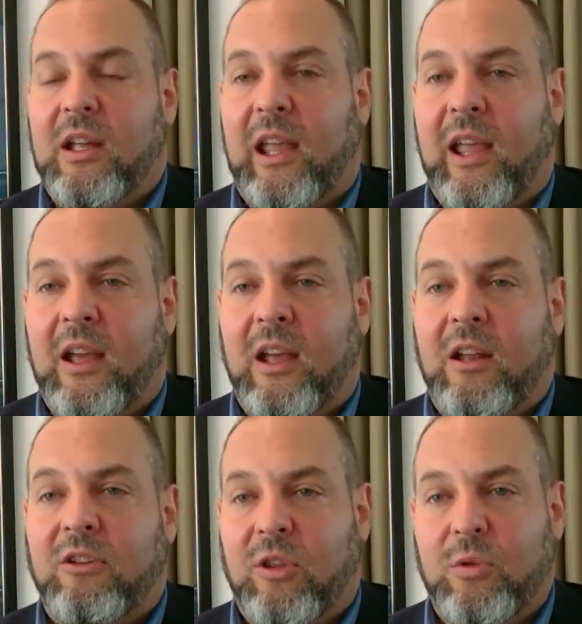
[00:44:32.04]

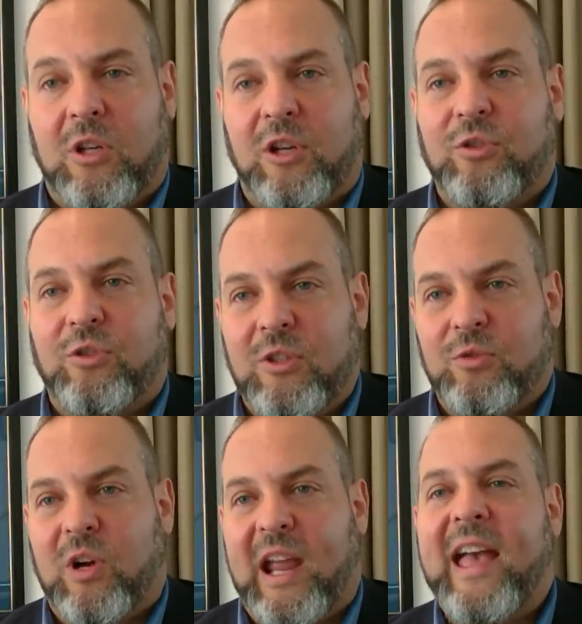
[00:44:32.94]
And those
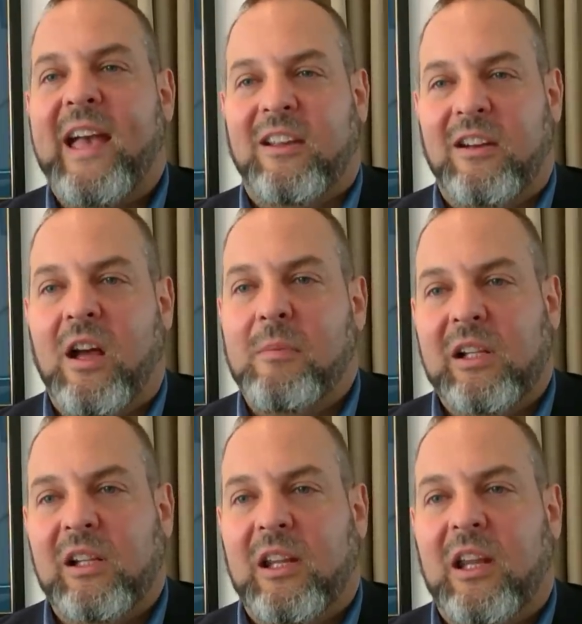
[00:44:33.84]
countries were
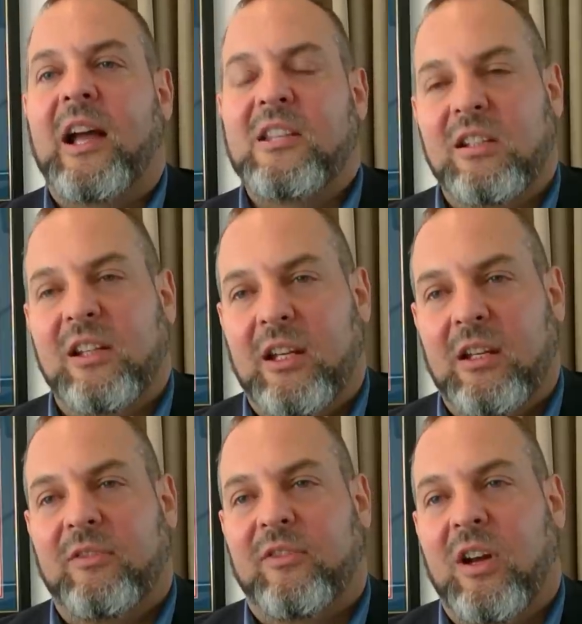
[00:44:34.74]
economically
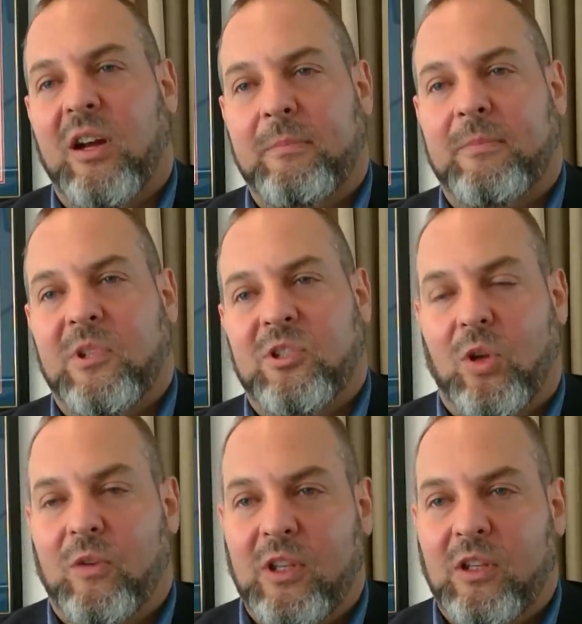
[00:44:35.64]
isolated from the
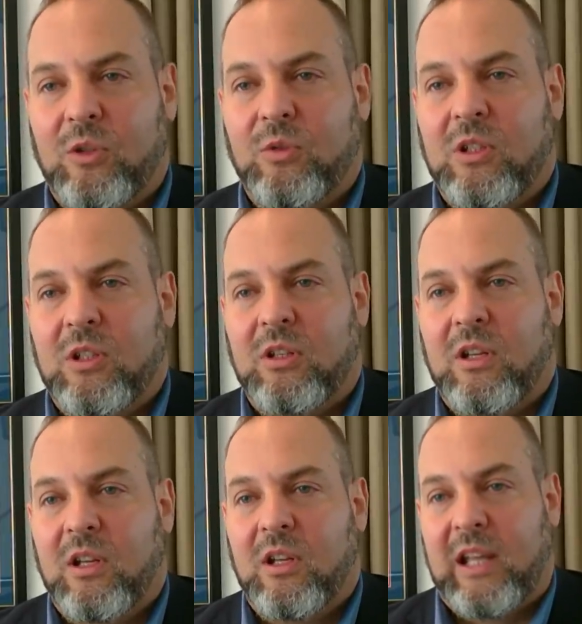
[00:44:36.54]
Soviet
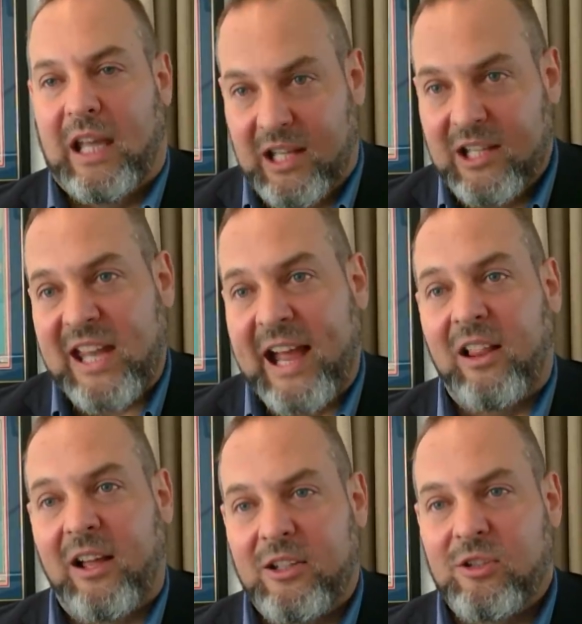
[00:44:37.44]
Union and its
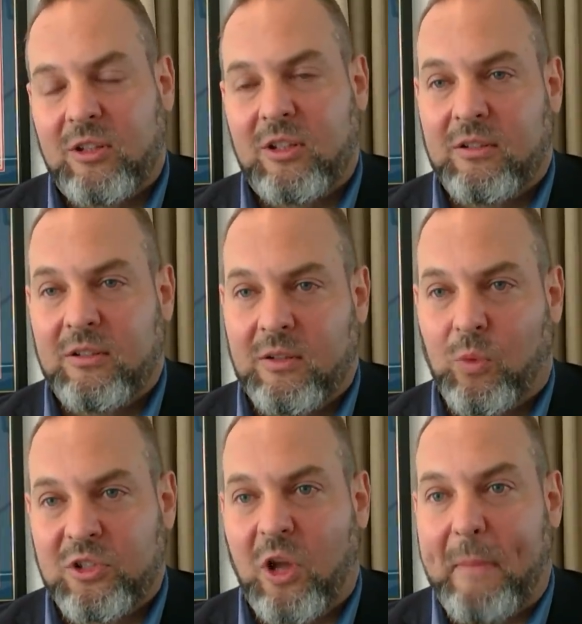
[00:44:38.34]
allies, the
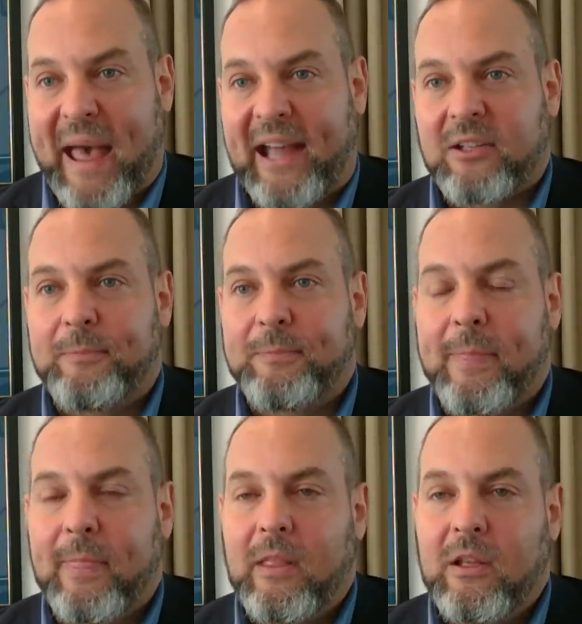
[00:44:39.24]
Warsaw Pact.
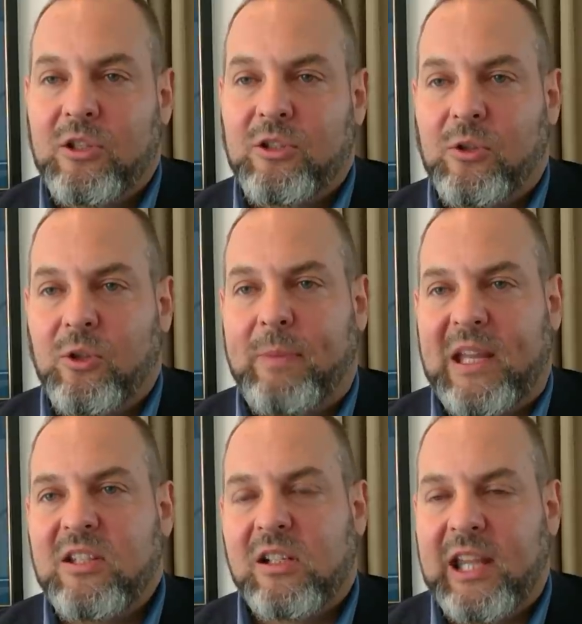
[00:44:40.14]
So you
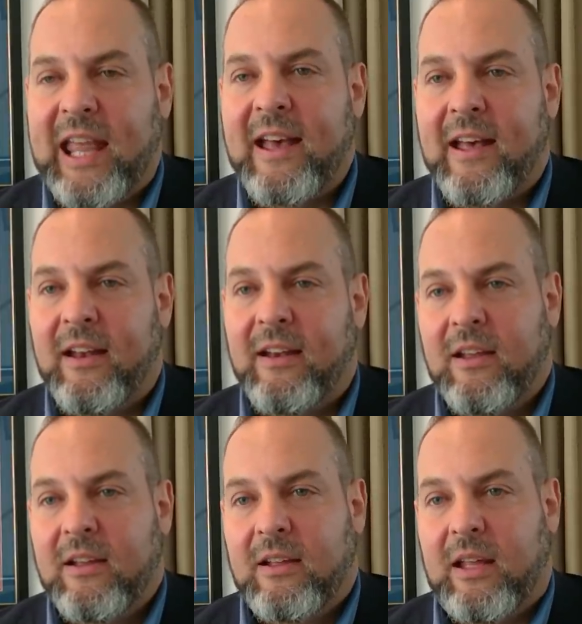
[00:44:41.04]
basically had
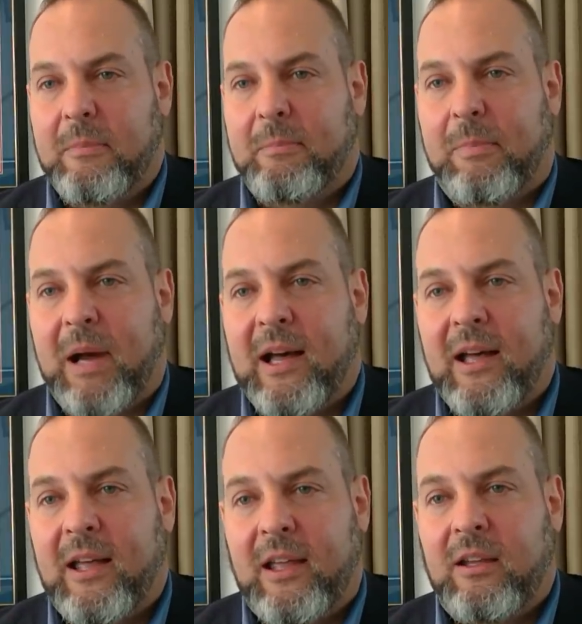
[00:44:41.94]
a
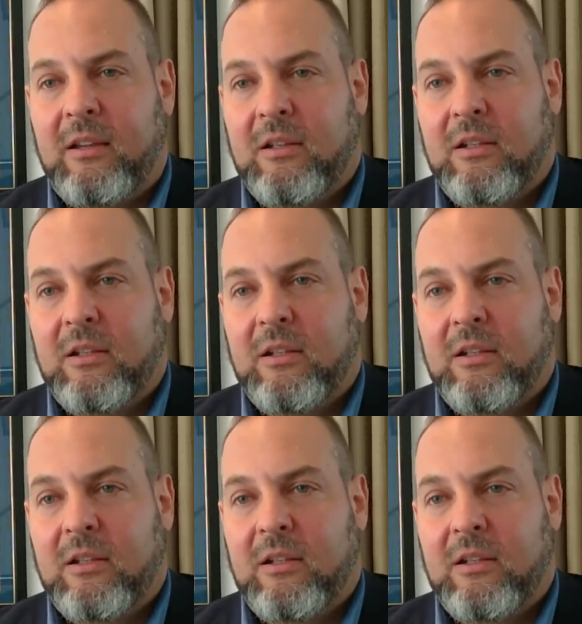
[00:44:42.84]
bipolar